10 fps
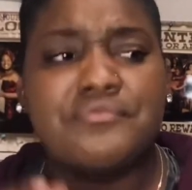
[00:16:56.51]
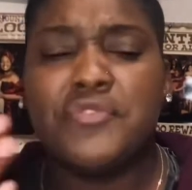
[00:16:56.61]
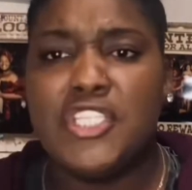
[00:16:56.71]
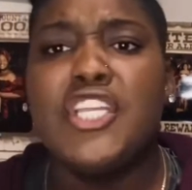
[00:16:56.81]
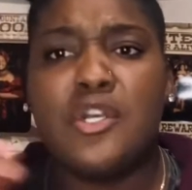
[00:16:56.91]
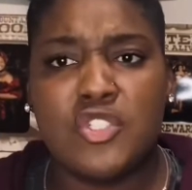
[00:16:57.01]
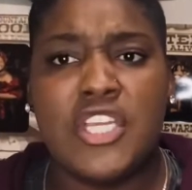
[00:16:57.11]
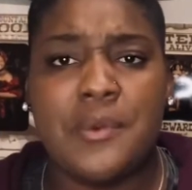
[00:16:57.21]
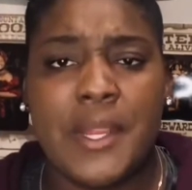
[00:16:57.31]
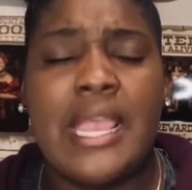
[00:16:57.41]

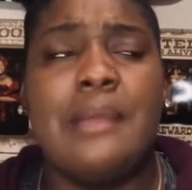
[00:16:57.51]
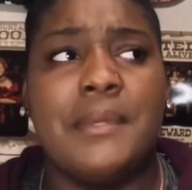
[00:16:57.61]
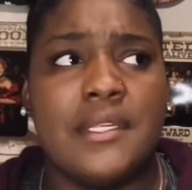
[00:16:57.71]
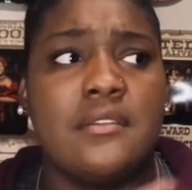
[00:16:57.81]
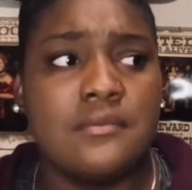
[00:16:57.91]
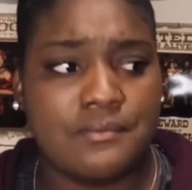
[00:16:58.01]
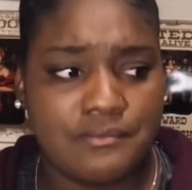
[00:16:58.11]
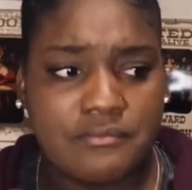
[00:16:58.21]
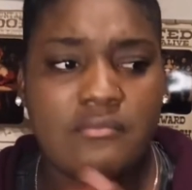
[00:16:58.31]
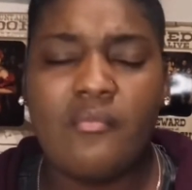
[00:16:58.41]
January came and
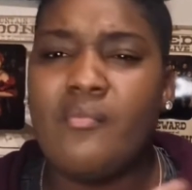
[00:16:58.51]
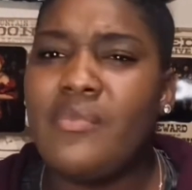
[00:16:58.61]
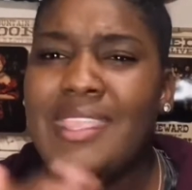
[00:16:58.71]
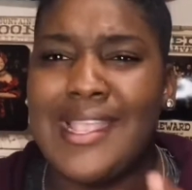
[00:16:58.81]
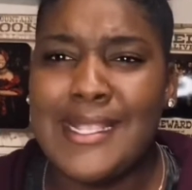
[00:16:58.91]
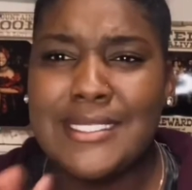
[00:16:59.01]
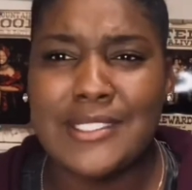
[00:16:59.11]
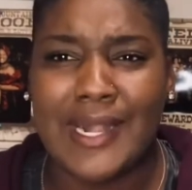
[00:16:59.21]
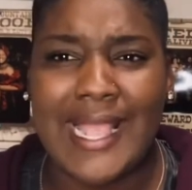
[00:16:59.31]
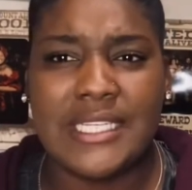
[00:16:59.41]
he
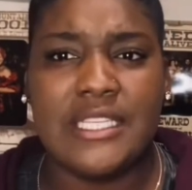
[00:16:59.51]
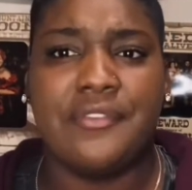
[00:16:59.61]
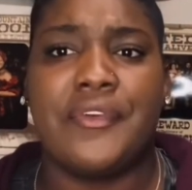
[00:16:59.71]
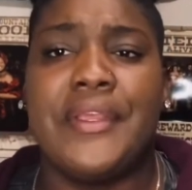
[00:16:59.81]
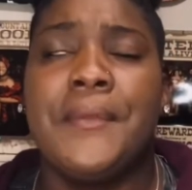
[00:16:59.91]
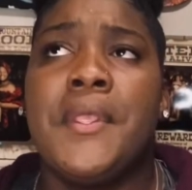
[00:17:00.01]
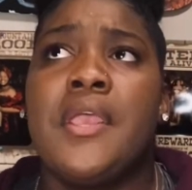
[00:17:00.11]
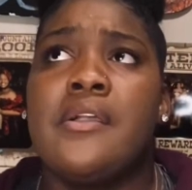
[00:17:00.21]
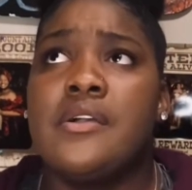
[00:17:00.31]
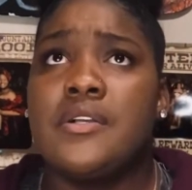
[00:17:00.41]
started acting different.
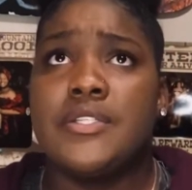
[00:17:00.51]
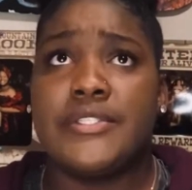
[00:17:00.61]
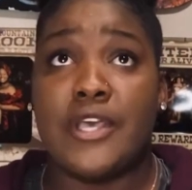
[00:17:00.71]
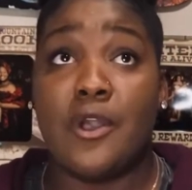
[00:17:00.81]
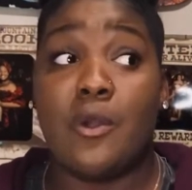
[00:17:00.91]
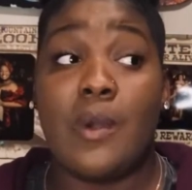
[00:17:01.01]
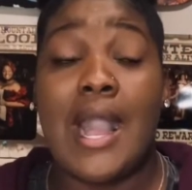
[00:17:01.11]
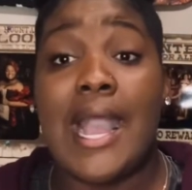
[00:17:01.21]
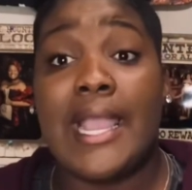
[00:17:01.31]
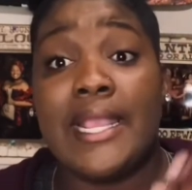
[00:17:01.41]
So
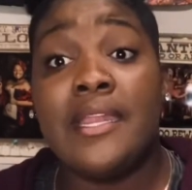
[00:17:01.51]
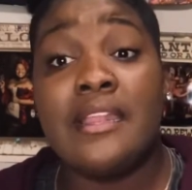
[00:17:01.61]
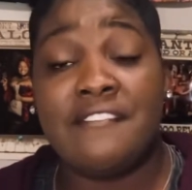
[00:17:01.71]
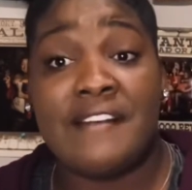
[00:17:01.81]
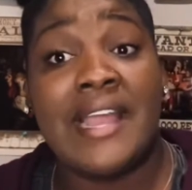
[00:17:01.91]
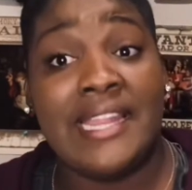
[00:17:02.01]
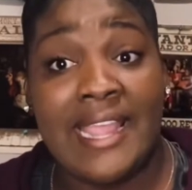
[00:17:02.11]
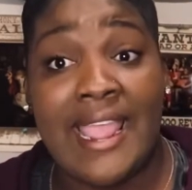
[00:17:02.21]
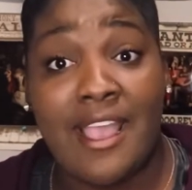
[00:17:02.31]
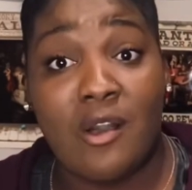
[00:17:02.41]
I ended up finding
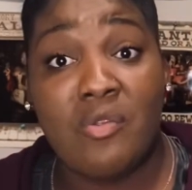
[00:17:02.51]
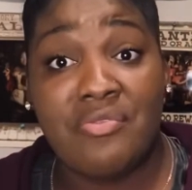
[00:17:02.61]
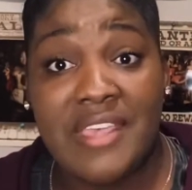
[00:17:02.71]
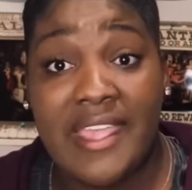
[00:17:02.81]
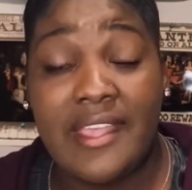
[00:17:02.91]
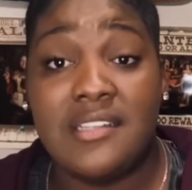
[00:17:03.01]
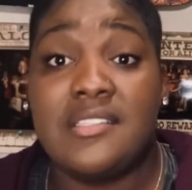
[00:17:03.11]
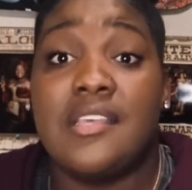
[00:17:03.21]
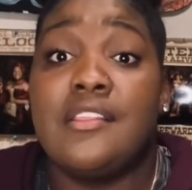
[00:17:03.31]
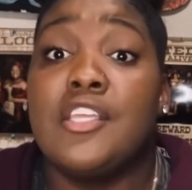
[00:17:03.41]
out that the